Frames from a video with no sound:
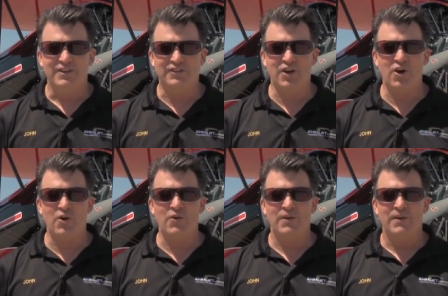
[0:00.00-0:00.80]

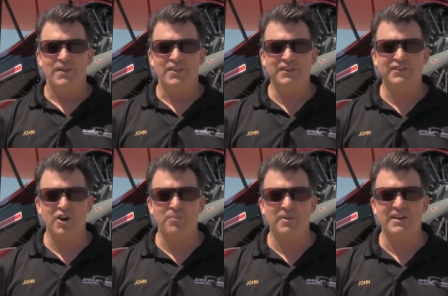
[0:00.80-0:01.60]
So this
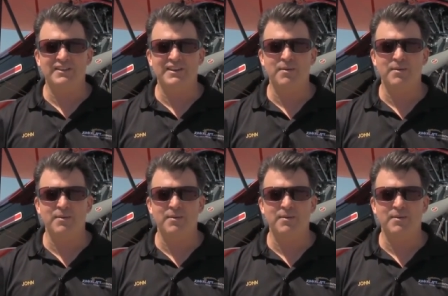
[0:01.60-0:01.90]
airplane is